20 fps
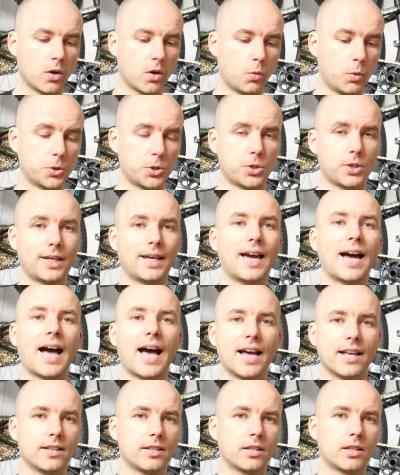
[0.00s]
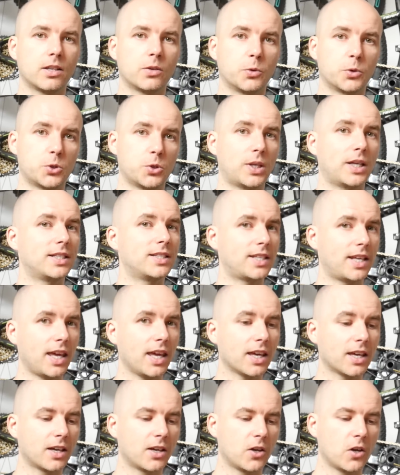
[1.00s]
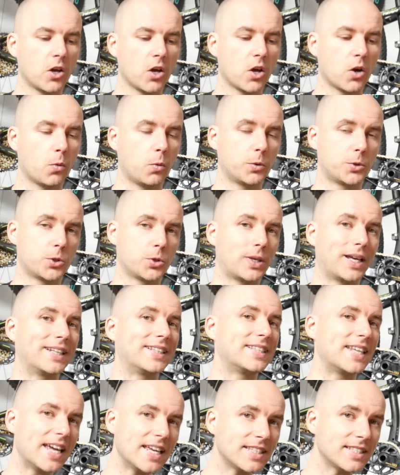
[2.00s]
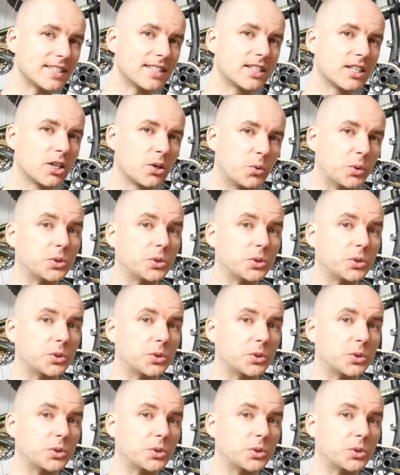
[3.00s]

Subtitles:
What should I add? What should I take? What should I test?